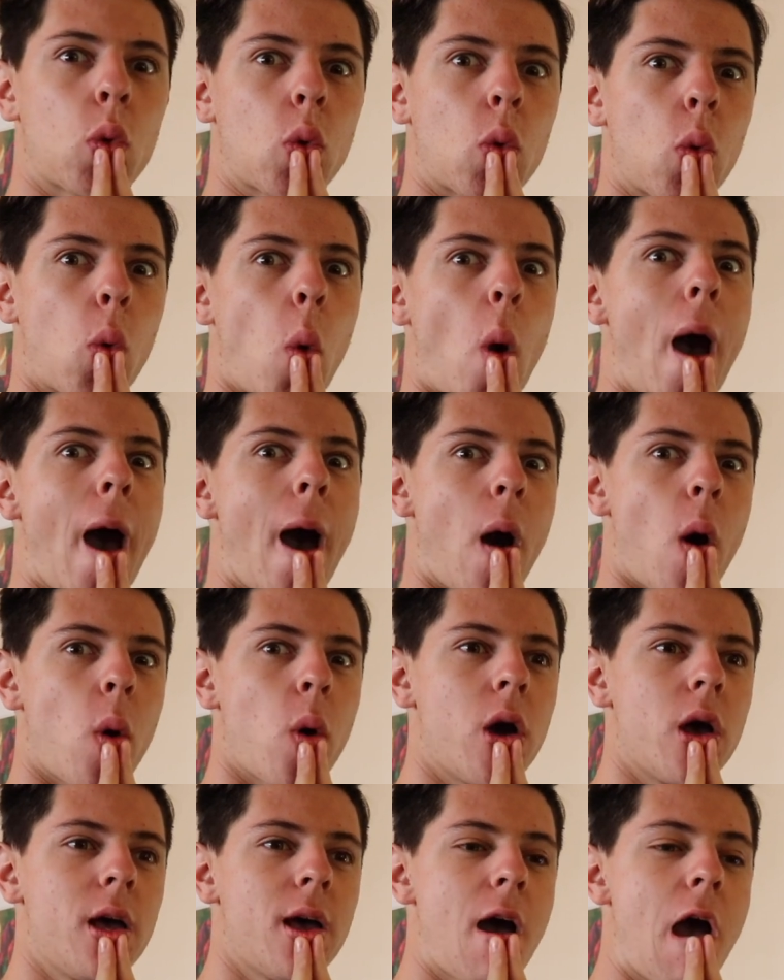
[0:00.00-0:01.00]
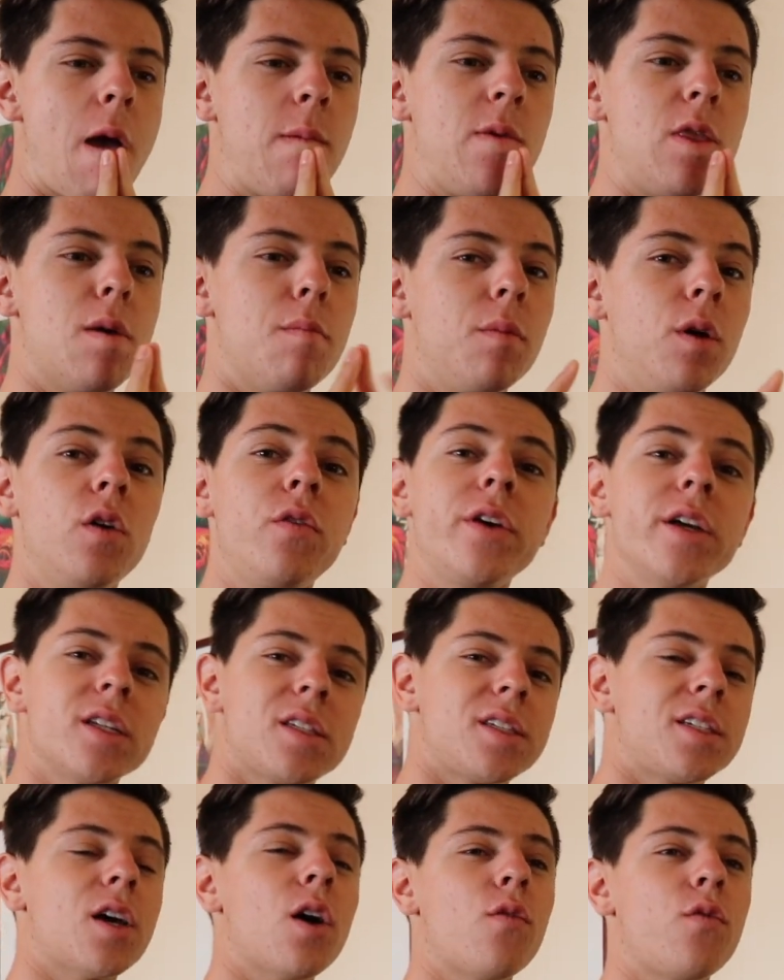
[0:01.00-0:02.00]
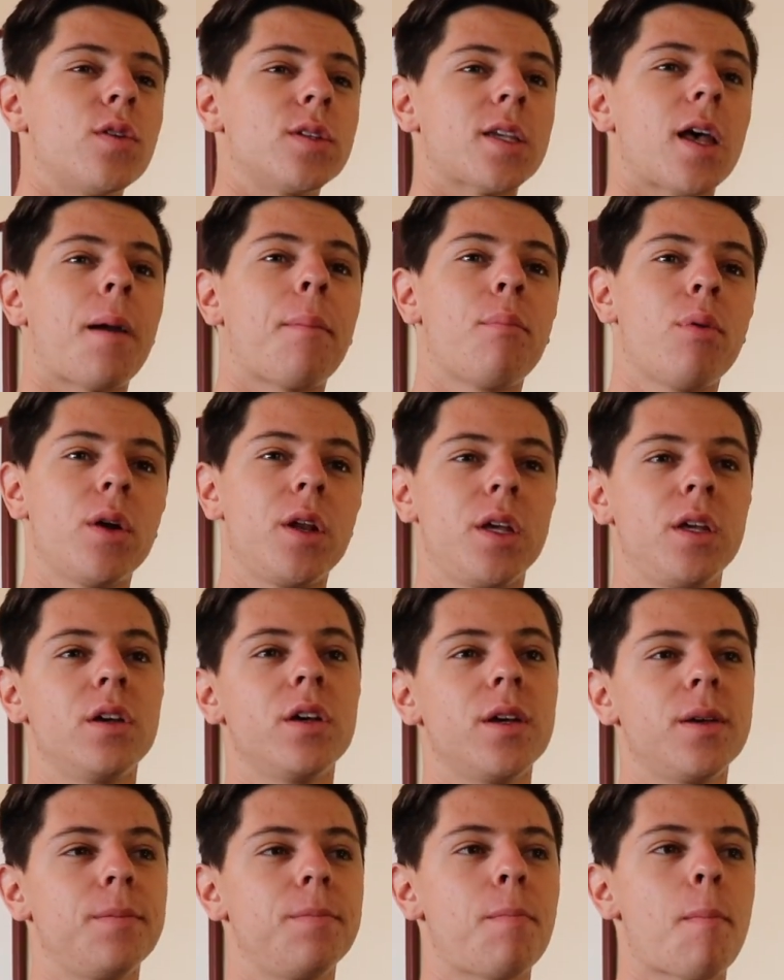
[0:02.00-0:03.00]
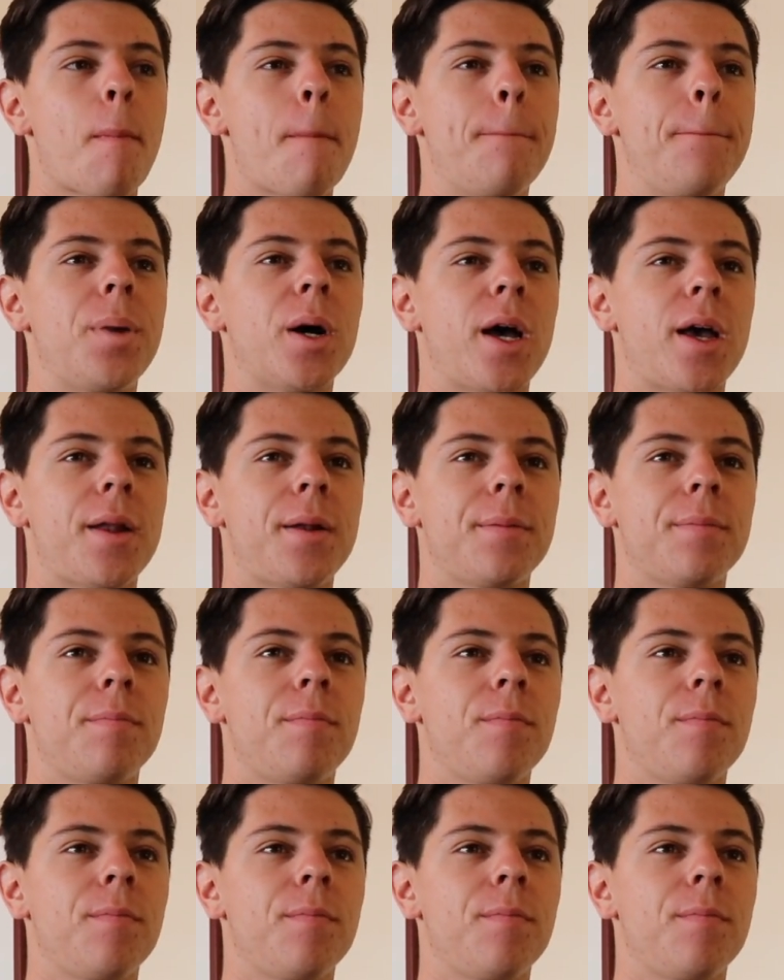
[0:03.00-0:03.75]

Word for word: Wow. I mean, the movie itself was like pretty good, but